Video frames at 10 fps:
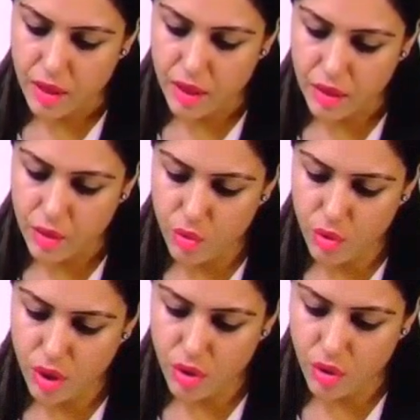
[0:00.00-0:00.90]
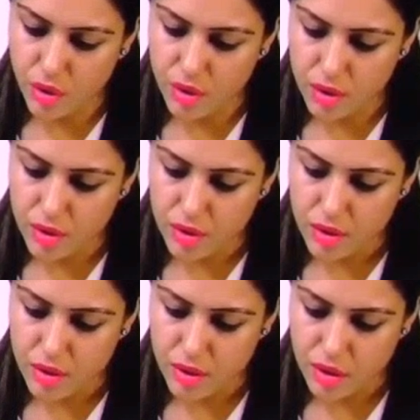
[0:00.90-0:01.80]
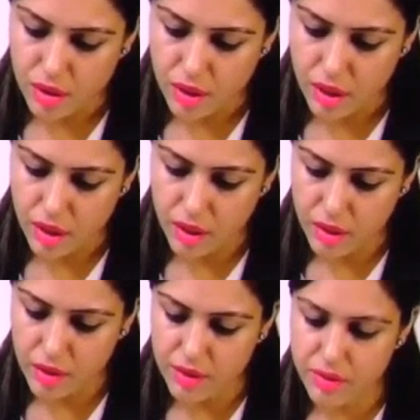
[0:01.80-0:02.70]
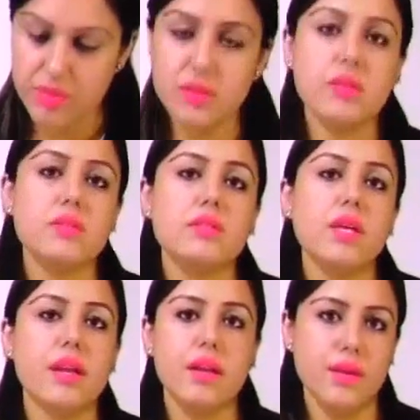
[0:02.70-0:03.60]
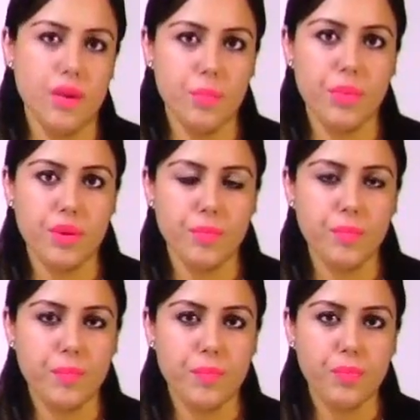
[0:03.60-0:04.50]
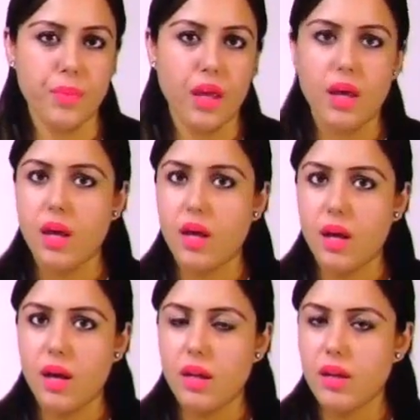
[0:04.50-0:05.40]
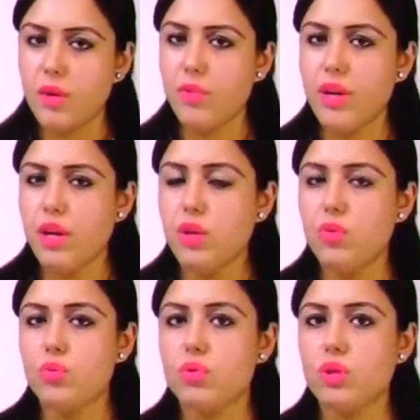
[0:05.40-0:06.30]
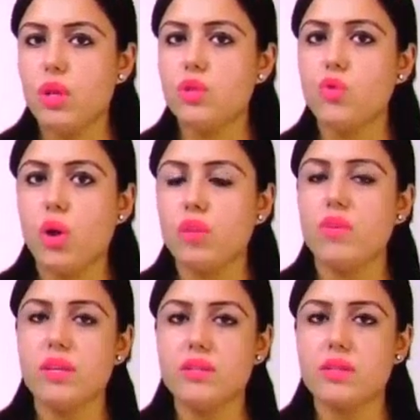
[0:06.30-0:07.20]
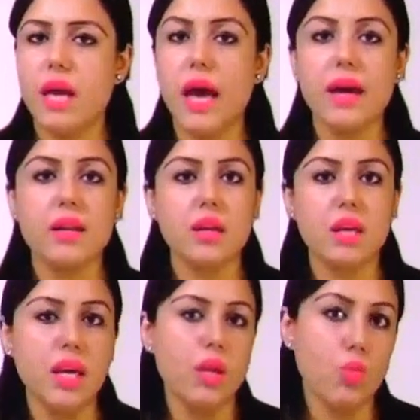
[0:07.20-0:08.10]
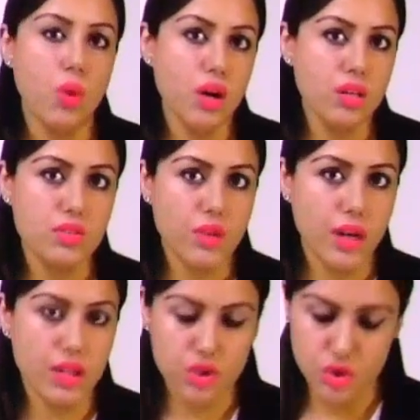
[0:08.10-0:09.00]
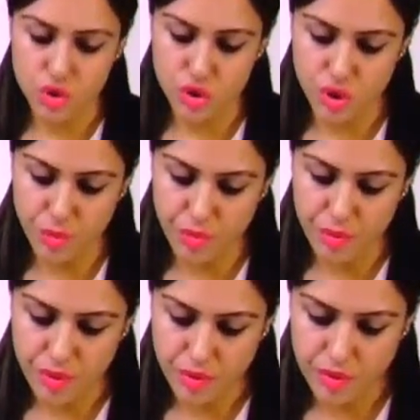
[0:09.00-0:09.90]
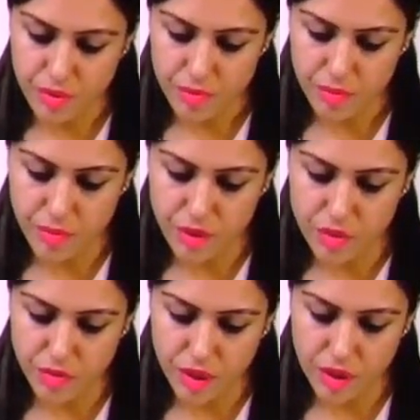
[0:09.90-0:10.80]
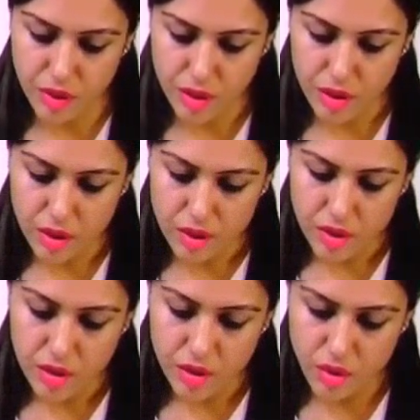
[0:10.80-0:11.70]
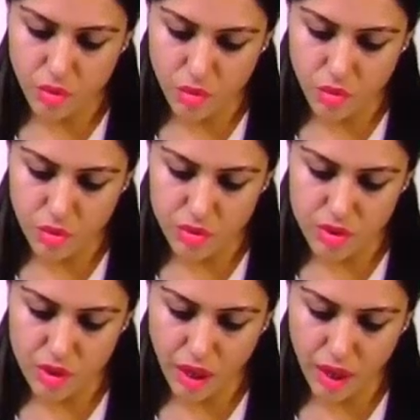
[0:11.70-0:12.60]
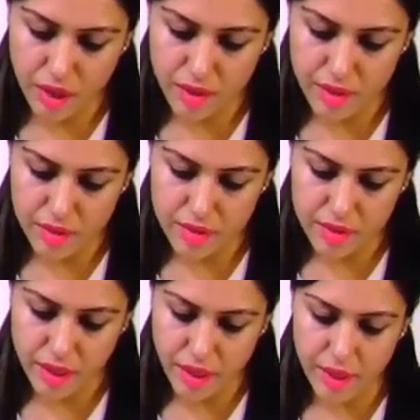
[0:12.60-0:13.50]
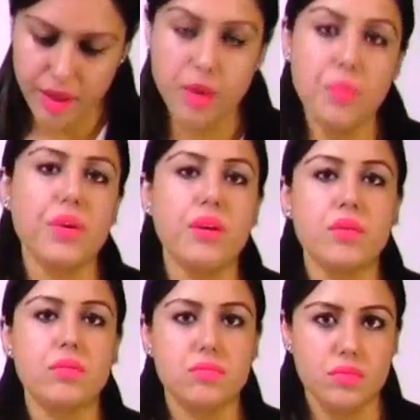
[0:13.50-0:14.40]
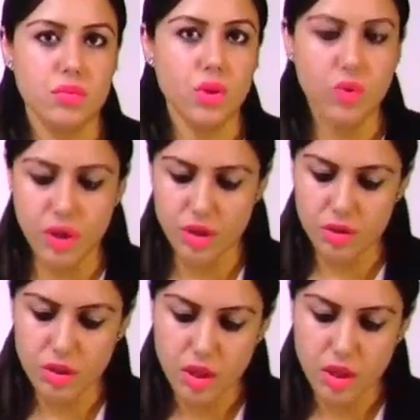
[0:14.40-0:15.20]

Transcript: and glucagon increases cyclic AMP. Let me tell you, there is always an inverse relationship between glucose and cyclic AMP. Look here,